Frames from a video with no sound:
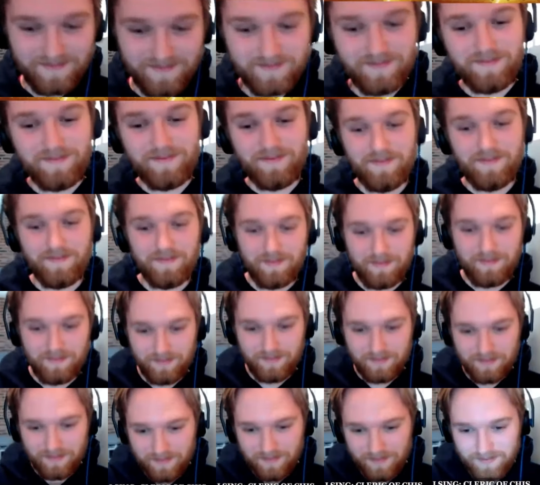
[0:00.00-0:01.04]

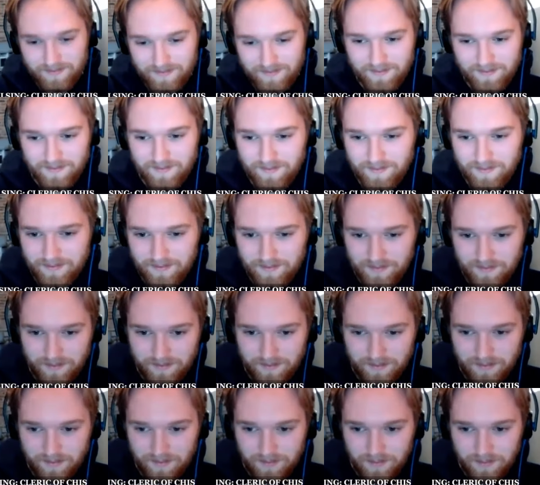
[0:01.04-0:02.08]

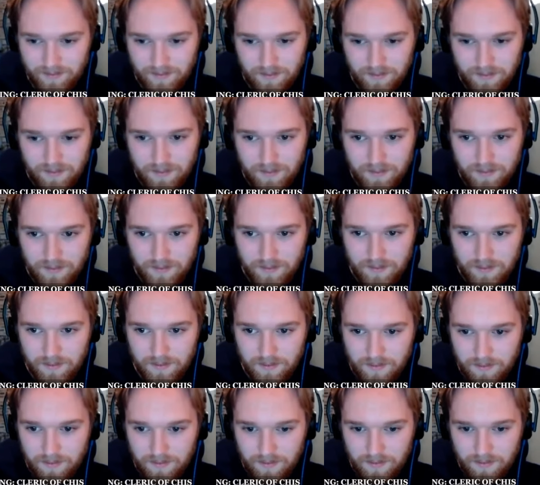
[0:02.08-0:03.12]

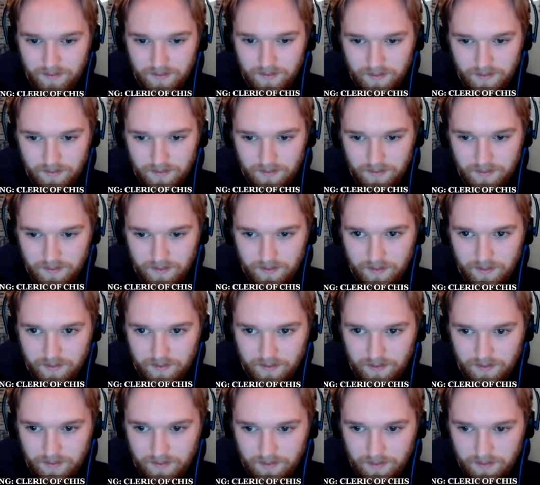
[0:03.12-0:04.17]

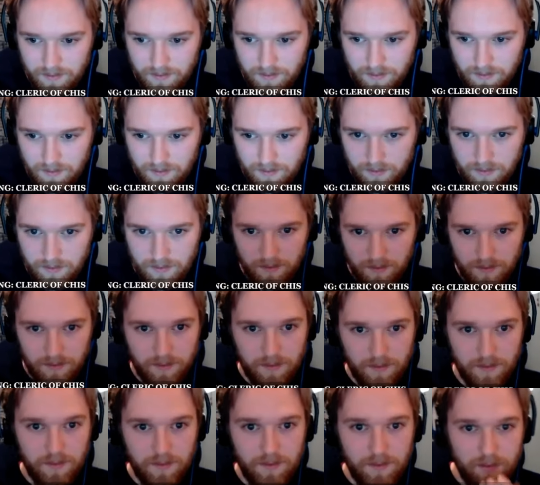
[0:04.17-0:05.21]

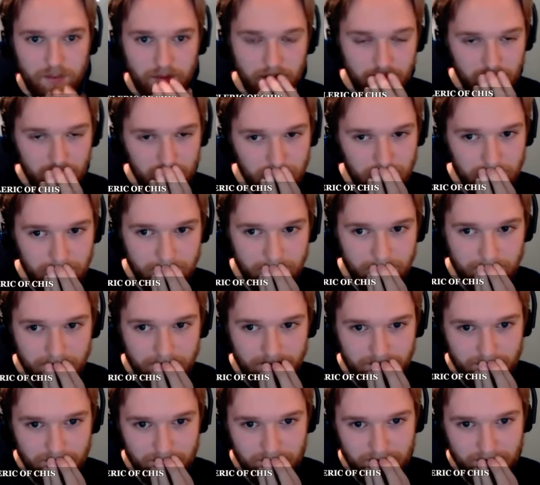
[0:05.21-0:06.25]

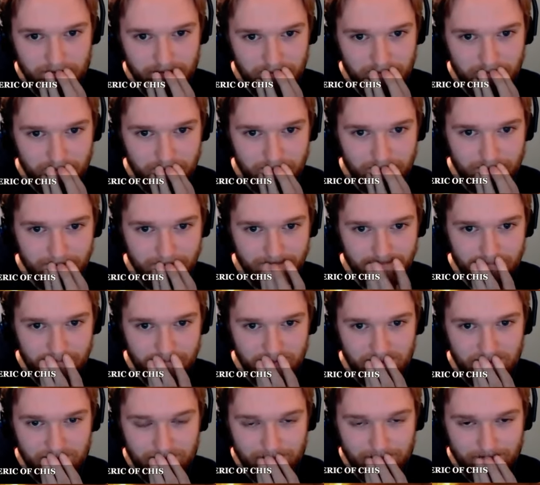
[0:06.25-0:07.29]

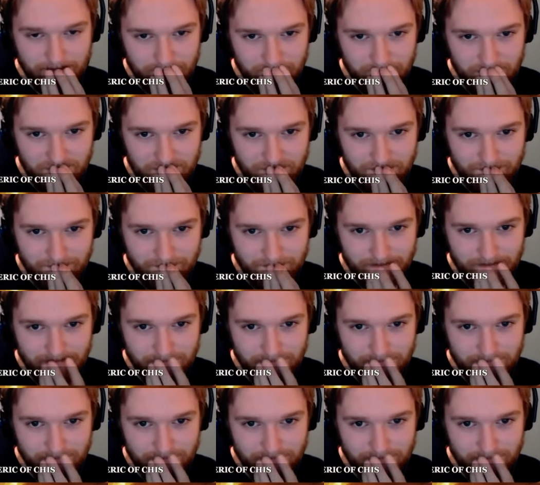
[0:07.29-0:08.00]
This person isn't speaking.